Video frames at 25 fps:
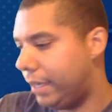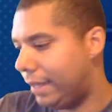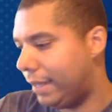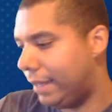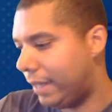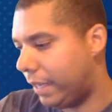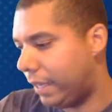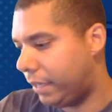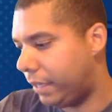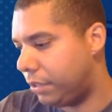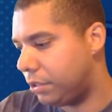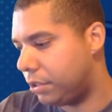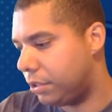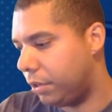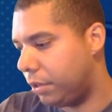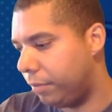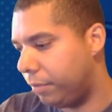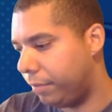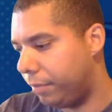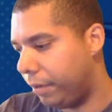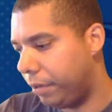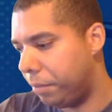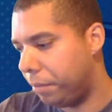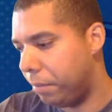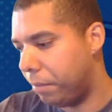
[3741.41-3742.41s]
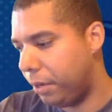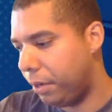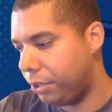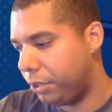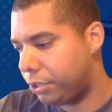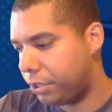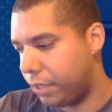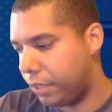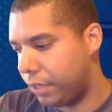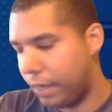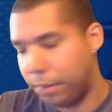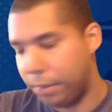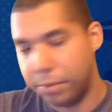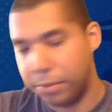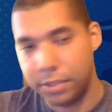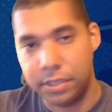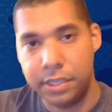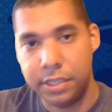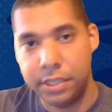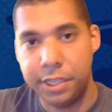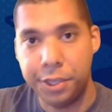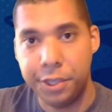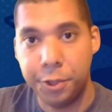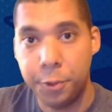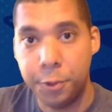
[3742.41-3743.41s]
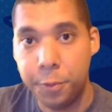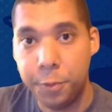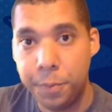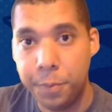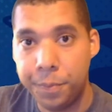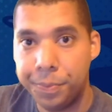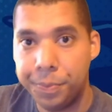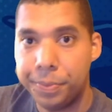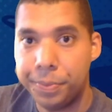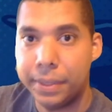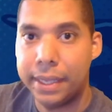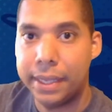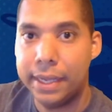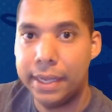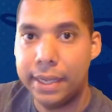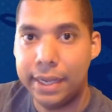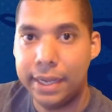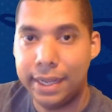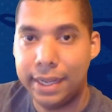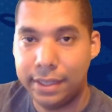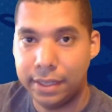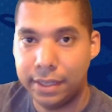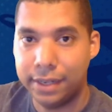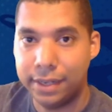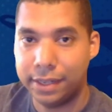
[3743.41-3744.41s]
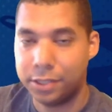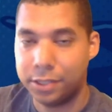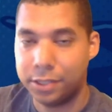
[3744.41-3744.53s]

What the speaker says: Thank you so very much, and I will see you in the next